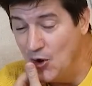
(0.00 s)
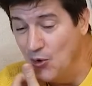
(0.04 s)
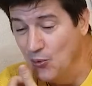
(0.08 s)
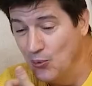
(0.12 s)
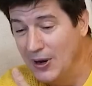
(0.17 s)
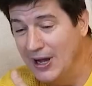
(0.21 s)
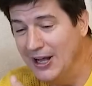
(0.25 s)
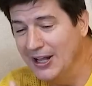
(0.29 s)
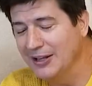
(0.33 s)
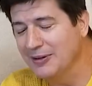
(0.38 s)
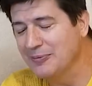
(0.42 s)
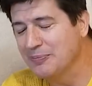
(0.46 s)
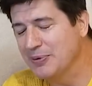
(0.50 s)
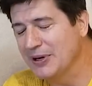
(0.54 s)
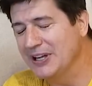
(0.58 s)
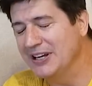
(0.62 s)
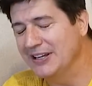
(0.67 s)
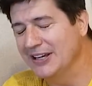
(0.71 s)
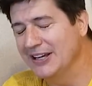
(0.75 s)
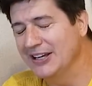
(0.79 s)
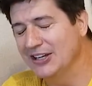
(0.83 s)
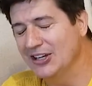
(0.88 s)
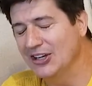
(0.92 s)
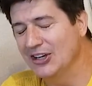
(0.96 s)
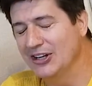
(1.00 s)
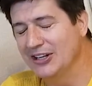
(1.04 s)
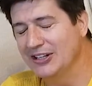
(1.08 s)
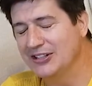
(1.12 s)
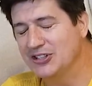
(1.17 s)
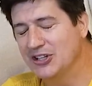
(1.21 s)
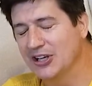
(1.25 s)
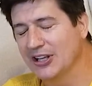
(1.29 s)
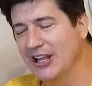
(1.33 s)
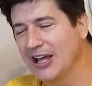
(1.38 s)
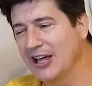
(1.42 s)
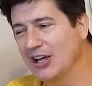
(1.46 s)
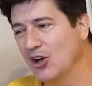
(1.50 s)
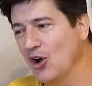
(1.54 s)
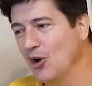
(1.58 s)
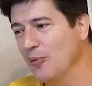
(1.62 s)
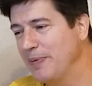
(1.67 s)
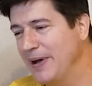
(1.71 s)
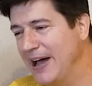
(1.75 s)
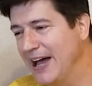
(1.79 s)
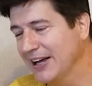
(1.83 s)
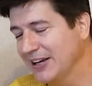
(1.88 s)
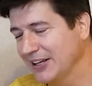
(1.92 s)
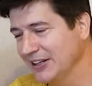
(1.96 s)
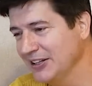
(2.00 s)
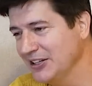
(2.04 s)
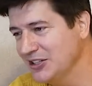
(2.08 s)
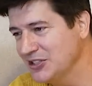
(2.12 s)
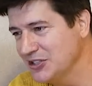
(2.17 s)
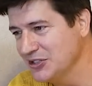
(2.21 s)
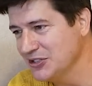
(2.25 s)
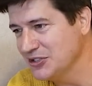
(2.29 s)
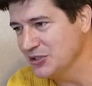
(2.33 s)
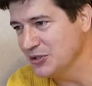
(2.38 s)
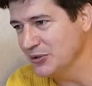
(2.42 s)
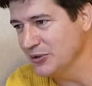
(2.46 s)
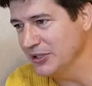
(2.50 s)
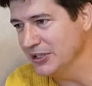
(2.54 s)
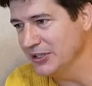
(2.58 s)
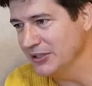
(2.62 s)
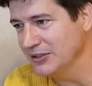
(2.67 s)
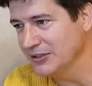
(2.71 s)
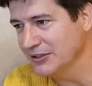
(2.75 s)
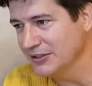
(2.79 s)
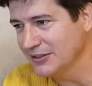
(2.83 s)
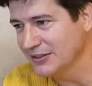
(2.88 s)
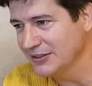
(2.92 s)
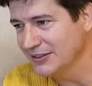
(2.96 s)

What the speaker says: Well, but until I go back and listen to it,